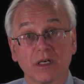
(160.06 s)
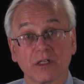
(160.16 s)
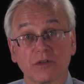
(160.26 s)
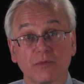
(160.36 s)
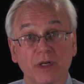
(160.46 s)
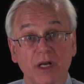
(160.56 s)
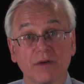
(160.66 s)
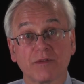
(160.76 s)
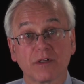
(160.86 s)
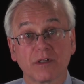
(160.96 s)
And so we
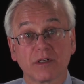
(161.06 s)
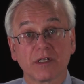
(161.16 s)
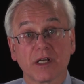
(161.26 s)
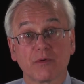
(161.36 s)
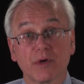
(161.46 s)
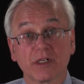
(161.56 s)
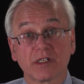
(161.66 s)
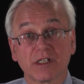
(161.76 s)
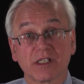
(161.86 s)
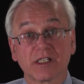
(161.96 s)
have to take ways
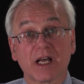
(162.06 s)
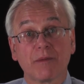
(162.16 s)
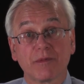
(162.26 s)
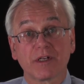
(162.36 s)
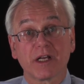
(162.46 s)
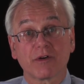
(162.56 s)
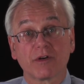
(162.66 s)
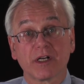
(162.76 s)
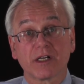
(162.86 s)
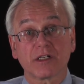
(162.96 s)
to stop the
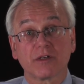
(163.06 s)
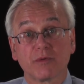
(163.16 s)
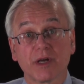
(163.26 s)
degradation.